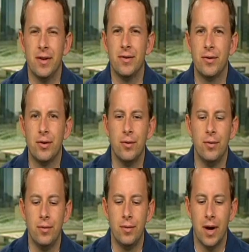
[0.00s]
there's
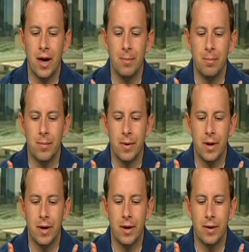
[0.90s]
two
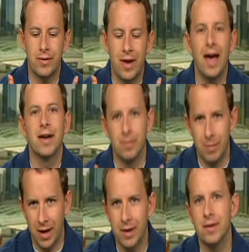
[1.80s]
target
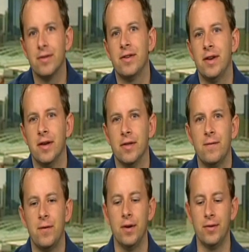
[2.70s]
markets here. The
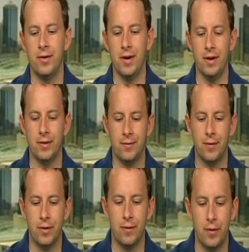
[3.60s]
first is
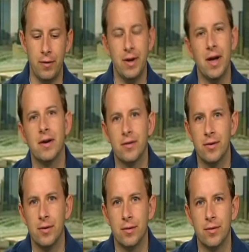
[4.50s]
for the very young
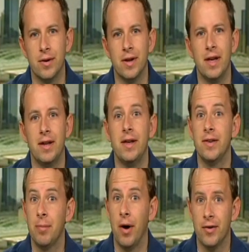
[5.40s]
children. It
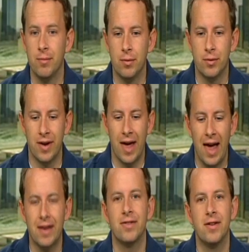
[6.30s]
is possible to
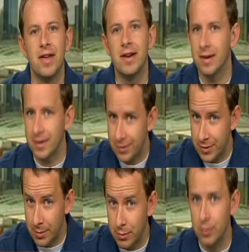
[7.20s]
accidentally
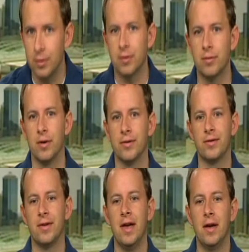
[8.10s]
stumble
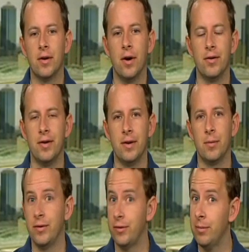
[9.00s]
across content
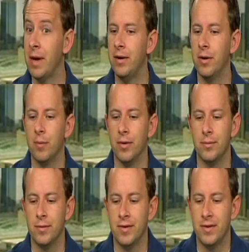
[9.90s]
which you may not want
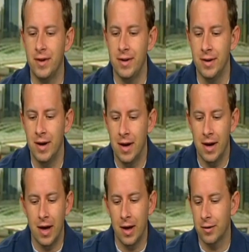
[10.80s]
them to see.
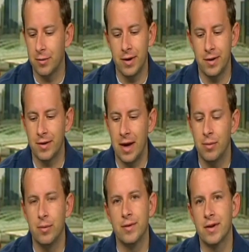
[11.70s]
A great
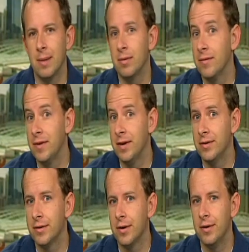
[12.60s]
example was a couple of
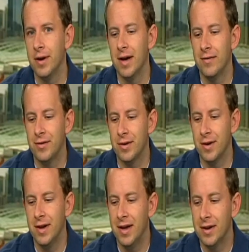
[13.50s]
years ago
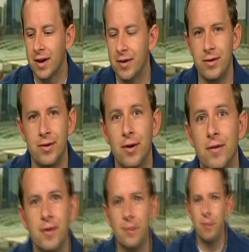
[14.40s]
after Casey
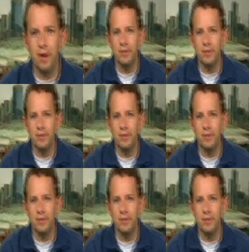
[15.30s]
Donovan won